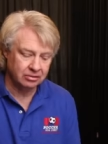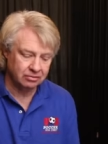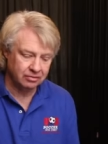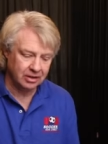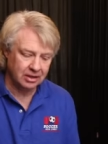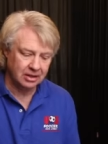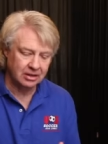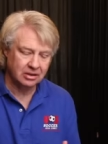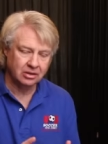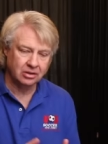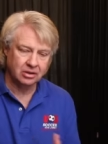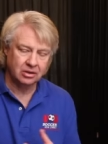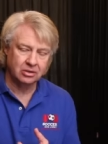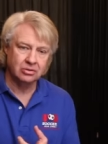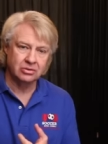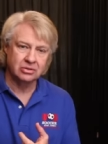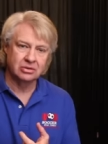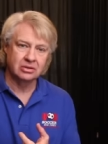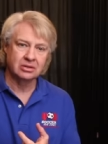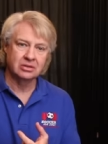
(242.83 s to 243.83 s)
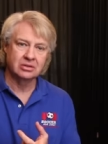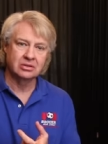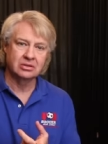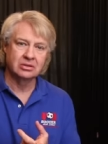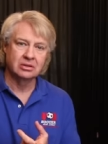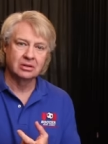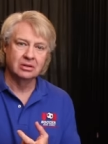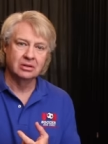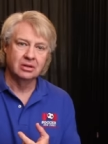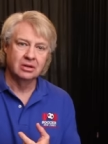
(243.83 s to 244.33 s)
the Vienna Acoustics
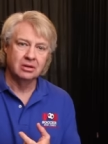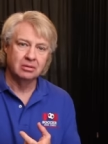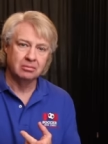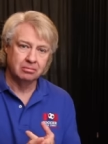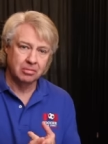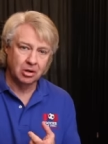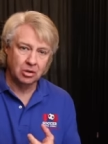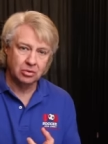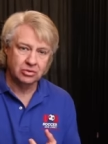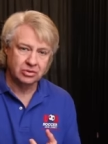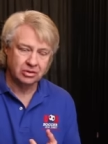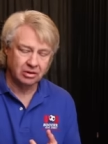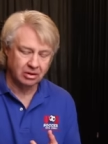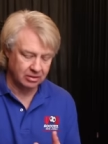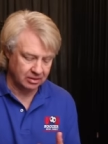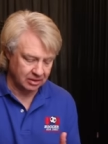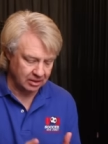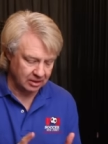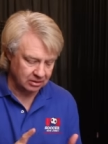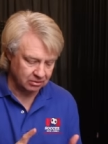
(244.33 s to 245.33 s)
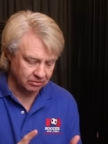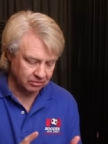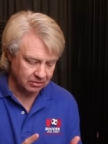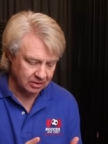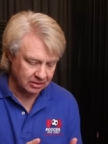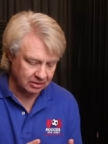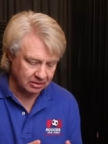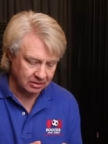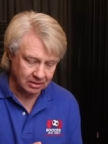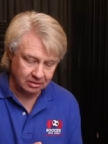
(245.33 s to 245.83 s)
Mozart and the
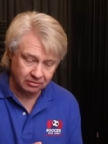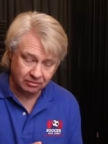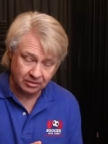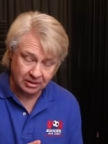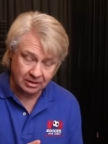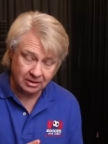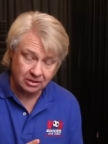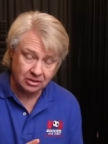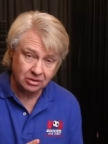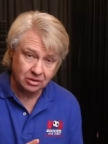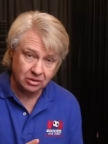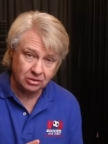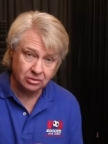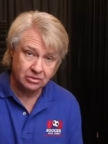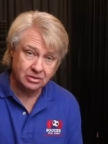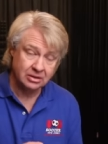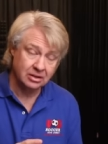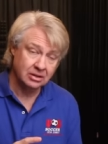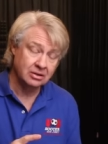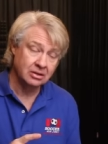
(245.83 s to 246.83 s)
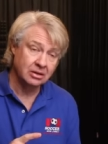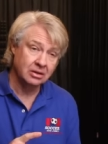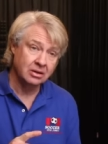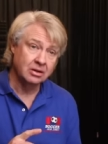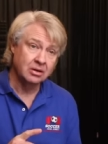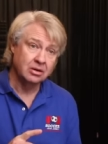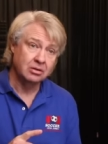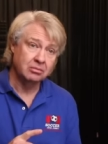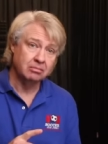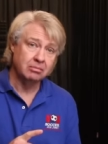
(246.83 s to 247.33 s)
Vienna, Vienna Acoustic
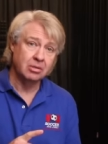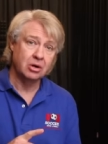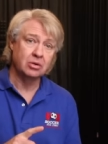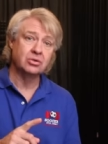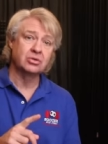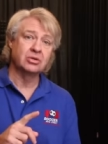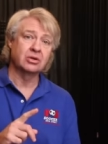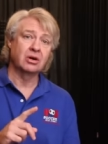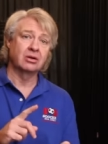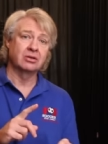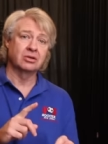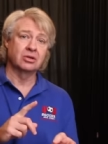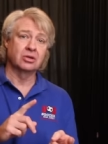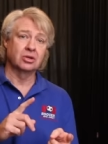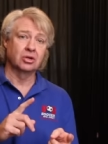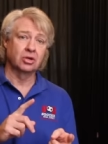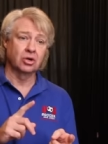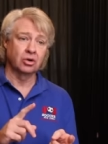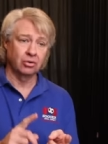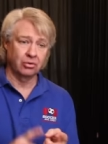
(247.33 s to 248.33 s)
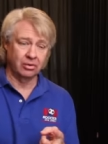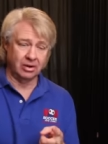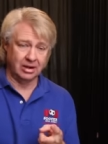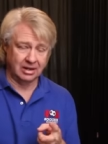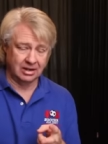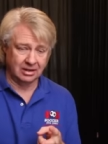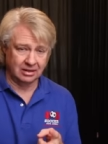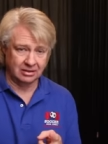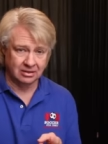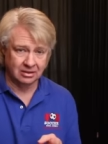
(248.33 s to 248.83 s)
Mozart
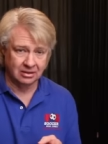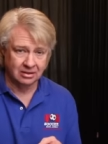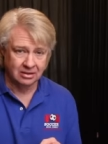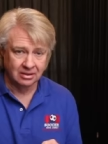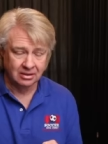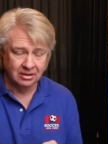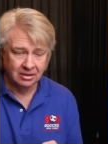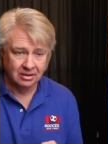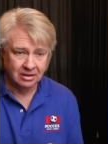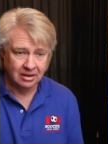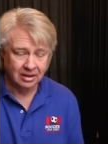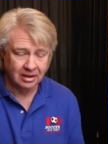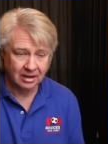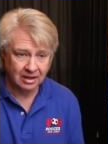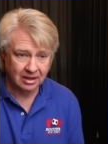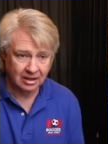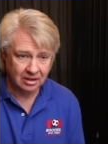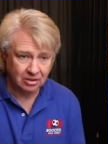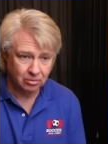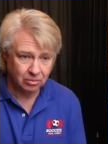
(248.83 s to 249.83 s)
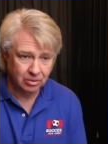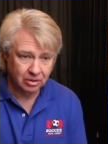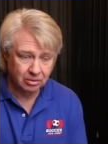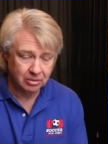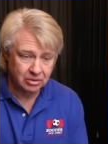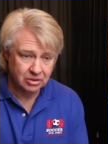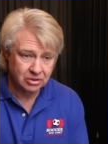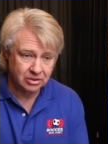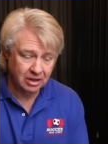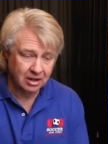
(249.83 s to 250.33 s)
Grand. And we
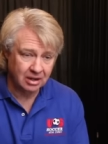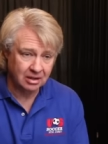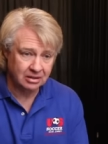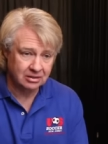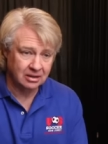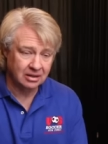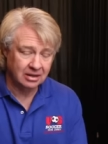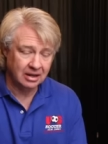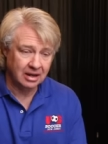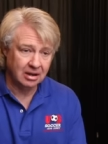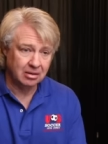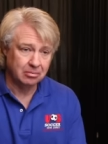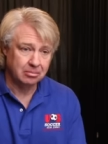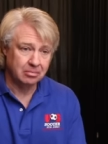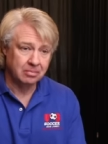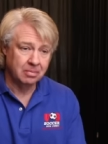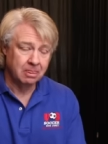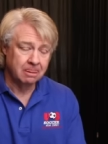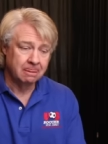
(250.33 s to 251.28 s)
were shocked at how